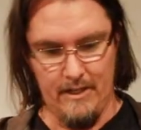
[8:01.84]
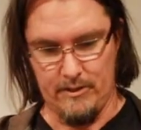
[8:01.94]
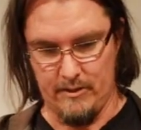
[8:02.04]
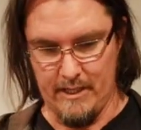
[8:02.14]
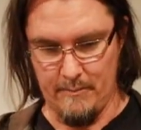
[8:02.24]
so
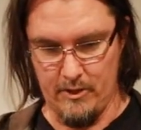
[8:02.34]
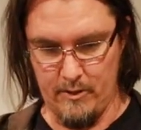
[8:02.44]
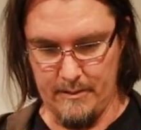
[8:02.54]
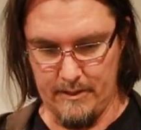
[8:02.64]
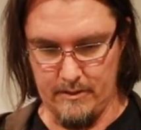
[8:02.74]
I am
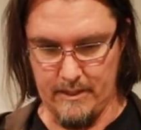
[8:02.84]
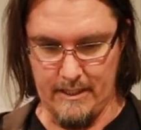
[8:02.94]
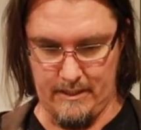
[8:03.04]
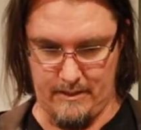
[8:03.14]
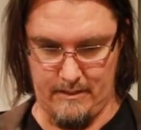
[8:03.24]
hoping to
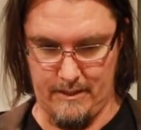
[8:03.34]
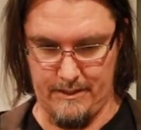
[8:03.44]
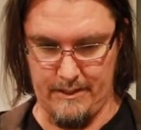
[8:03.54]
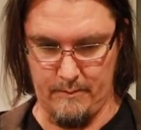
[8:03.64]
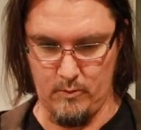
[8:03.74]
get a
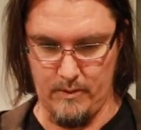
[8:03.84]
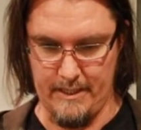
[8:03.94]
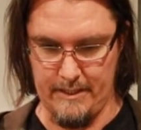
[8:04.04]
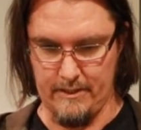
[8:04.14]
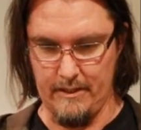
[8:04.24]
double
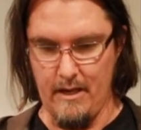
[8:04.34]
hit